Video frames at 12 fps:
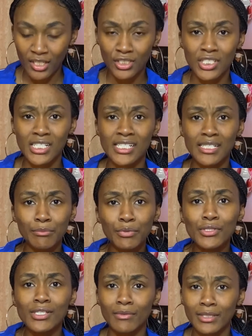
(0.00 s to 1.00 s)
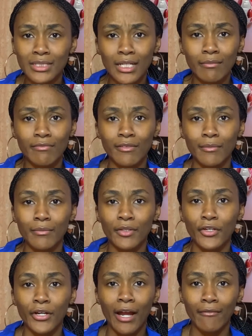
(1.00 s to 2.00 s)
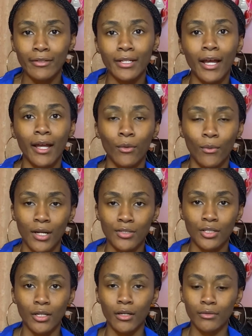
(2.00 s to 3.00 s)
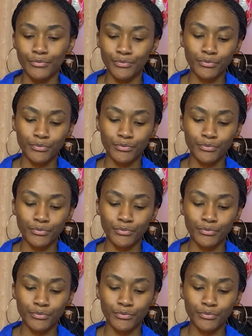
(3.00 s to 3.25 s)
just a simple switch up from your everyday wash and go.